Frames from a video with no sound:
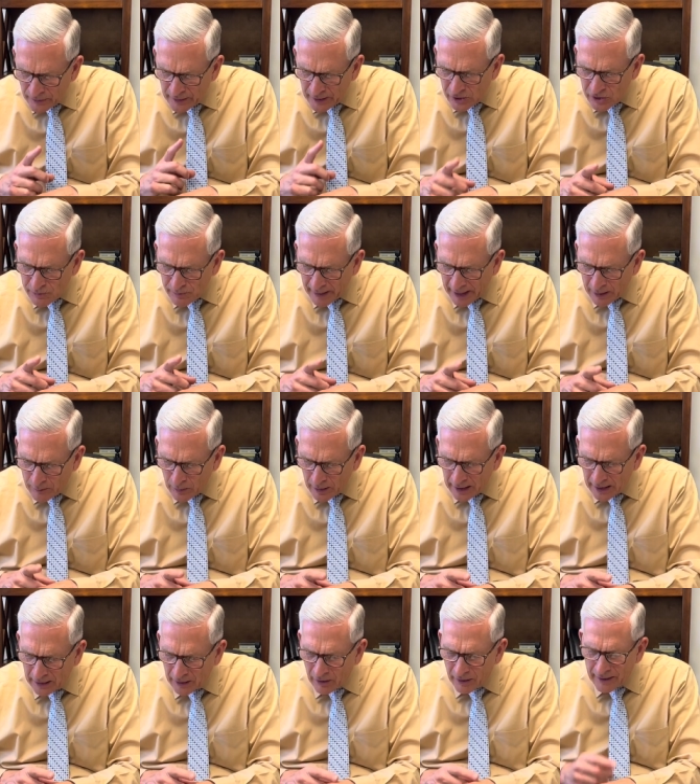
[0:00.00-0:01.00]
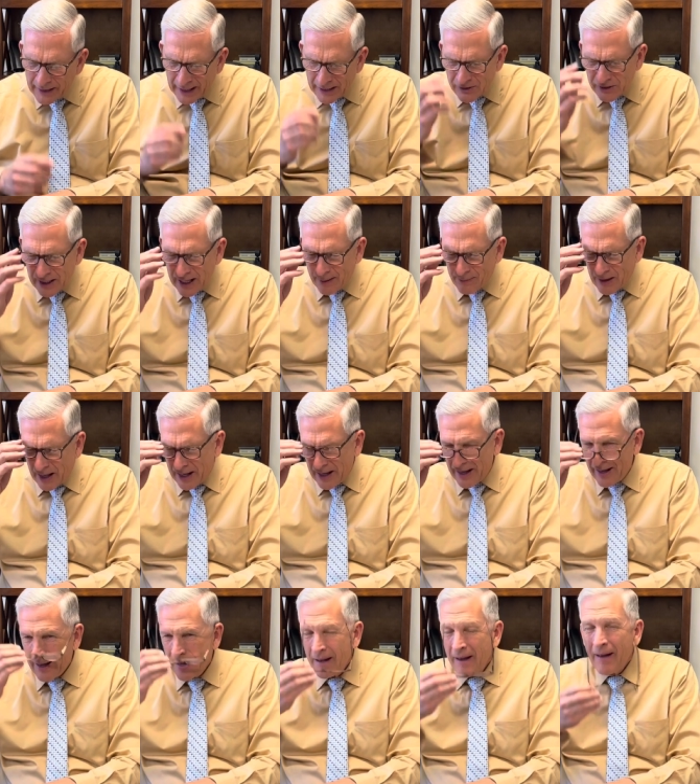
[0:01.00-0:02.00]
this man will I look. God said, I'm
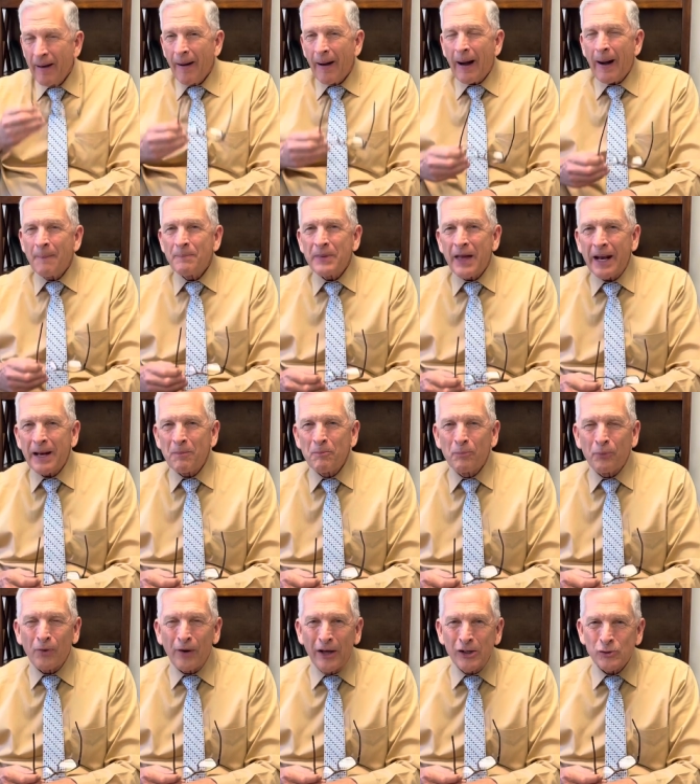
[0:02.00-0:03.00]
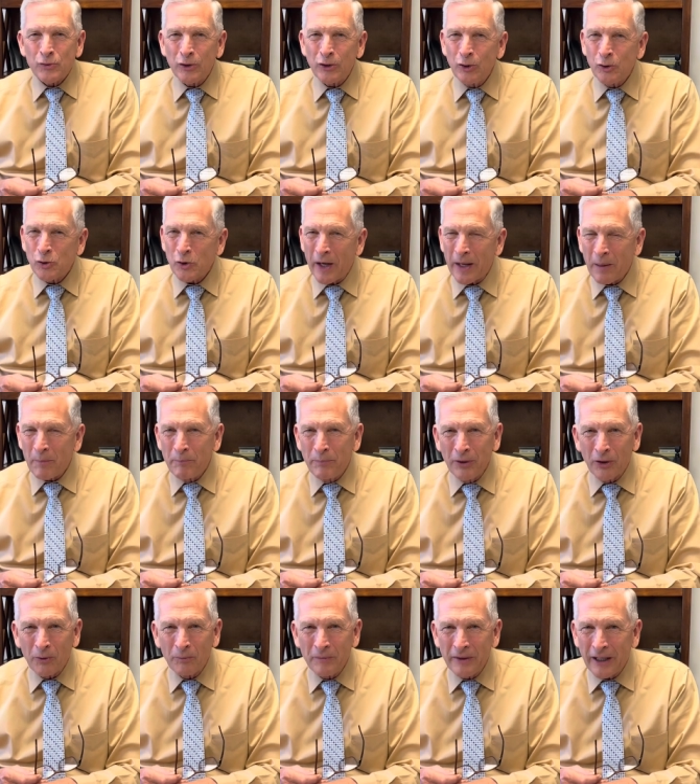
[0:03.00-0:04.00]
not, I'm not impressed with you trying to
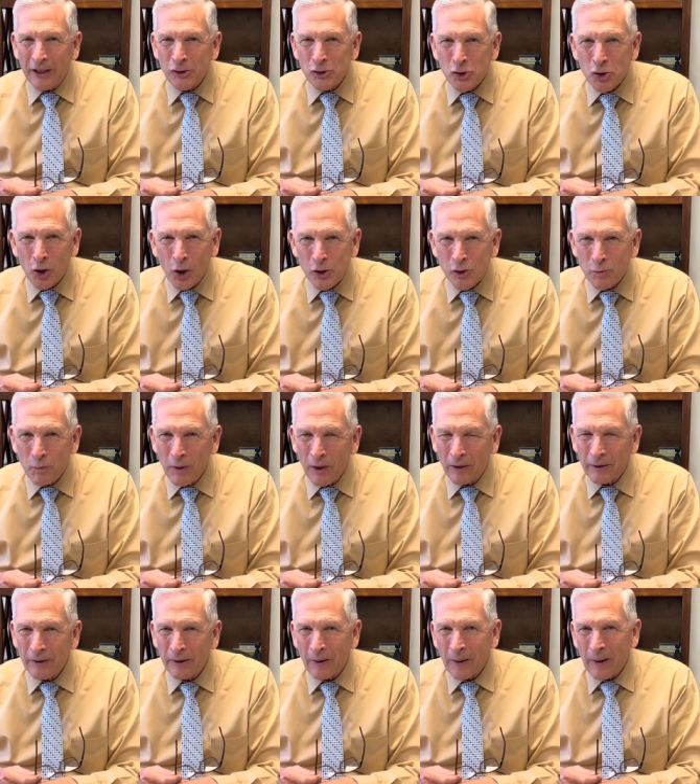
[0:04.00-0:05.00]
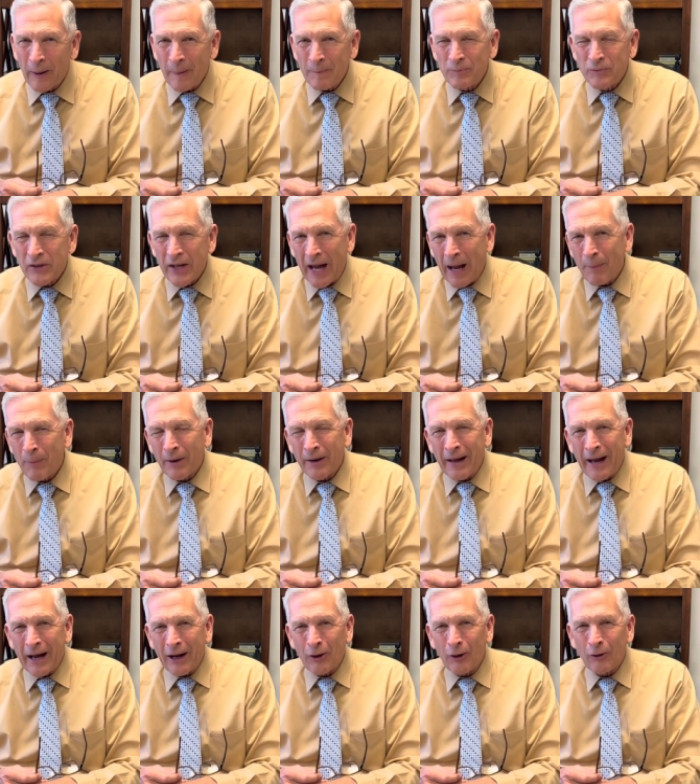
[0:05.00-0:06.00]
build me a church building or a
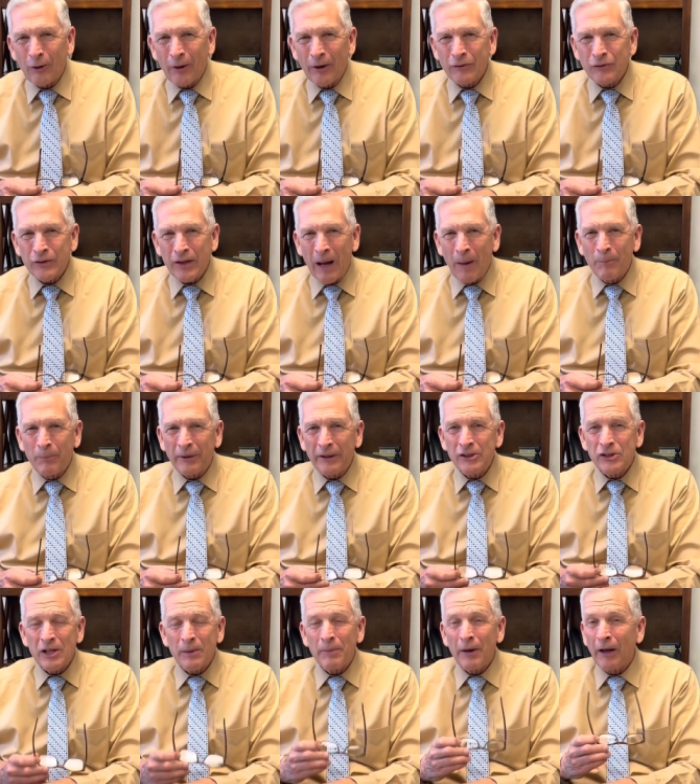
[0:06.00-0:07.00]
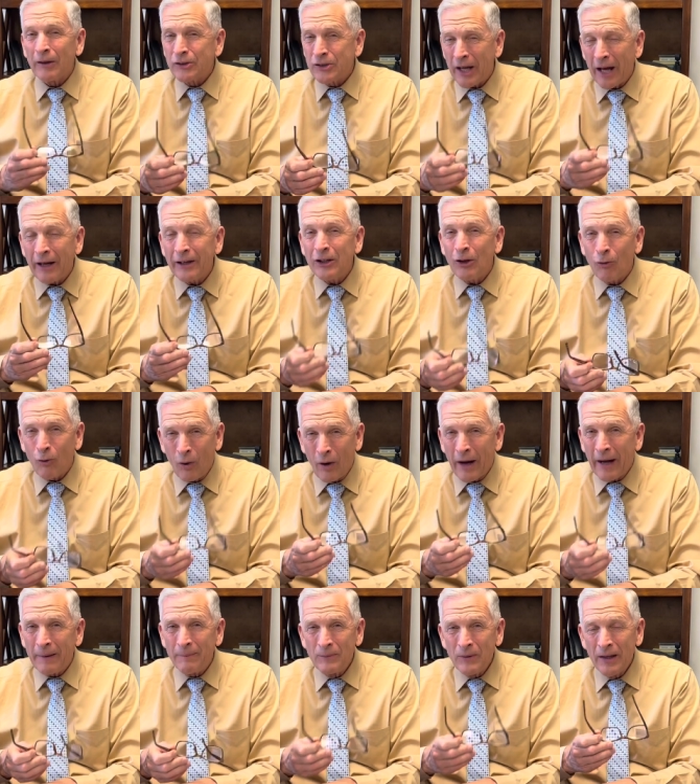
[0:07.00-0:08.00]
tabernacle or a temple. He said, But I'll tell you
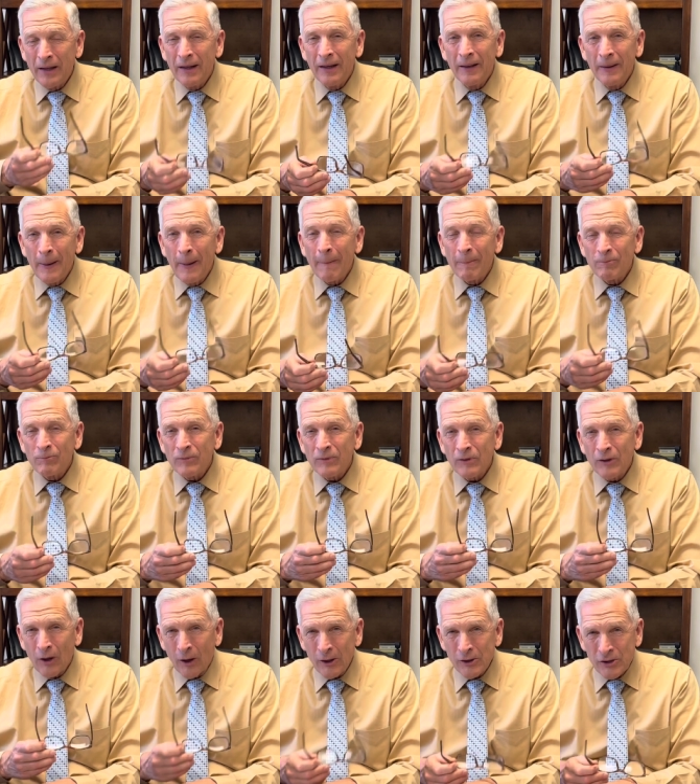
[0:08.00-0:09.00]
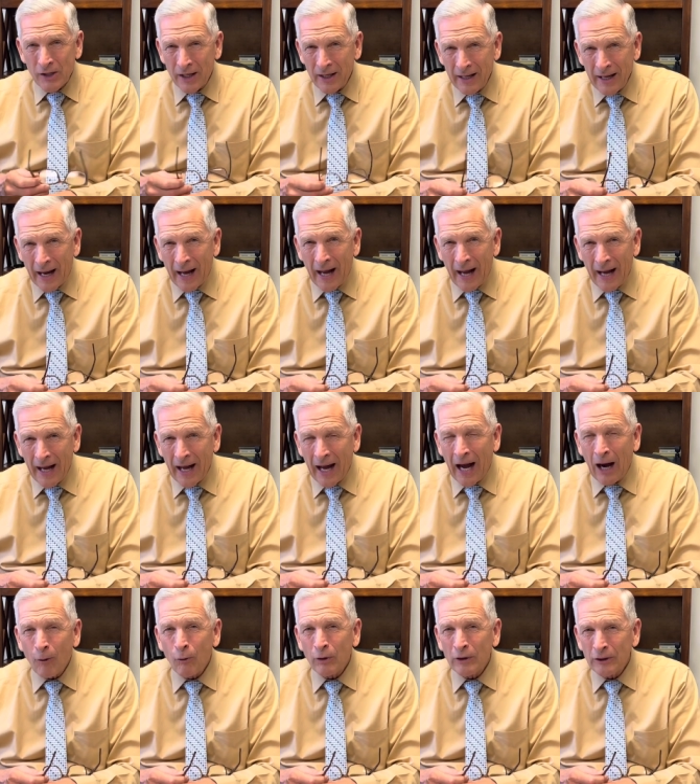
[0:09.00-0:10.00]
what, there's a guy
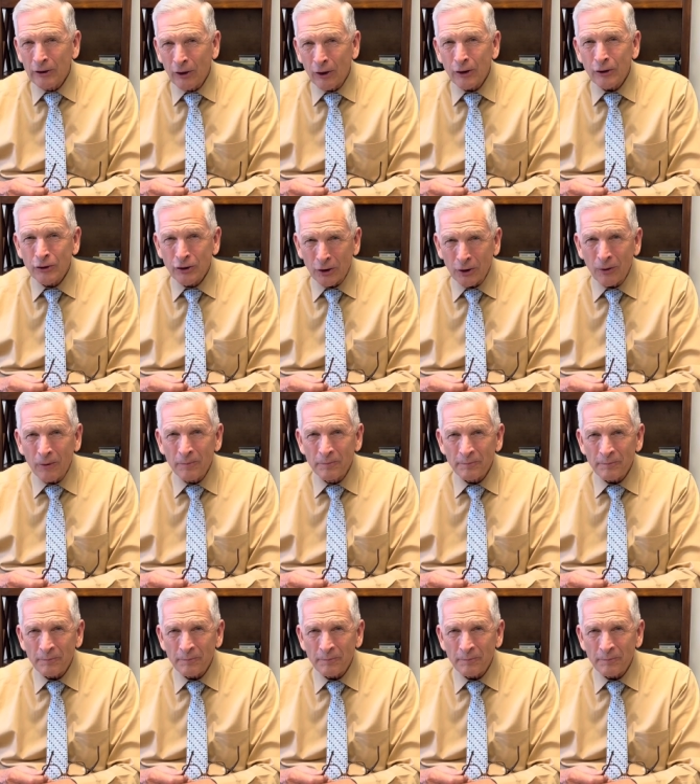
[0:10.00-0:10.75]
I will look to.